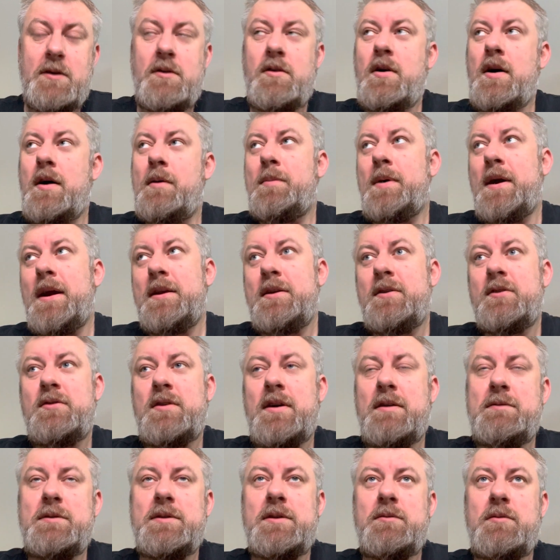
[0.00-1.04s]
I pay to
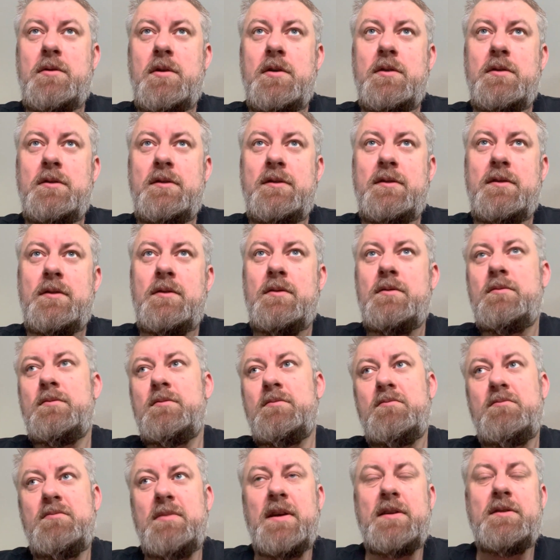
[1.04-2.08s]
drive on the roads.
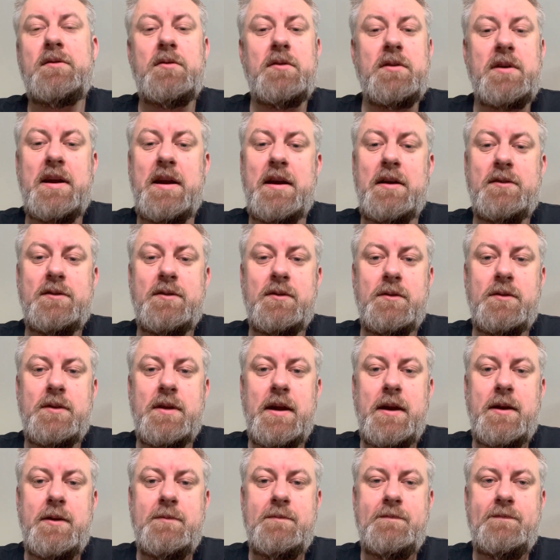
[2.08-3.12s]
That's not a council
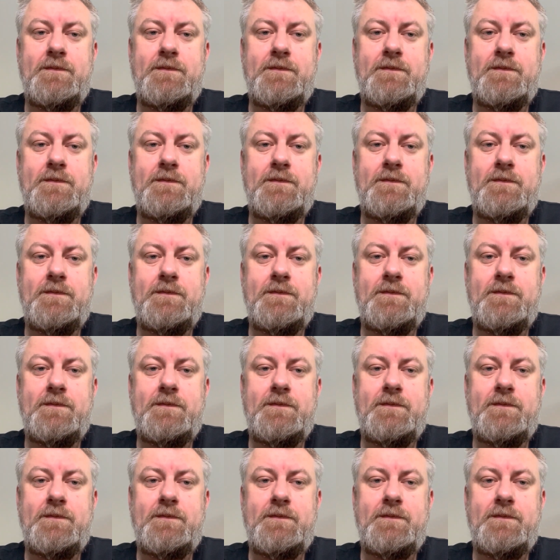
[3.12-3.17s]
thing.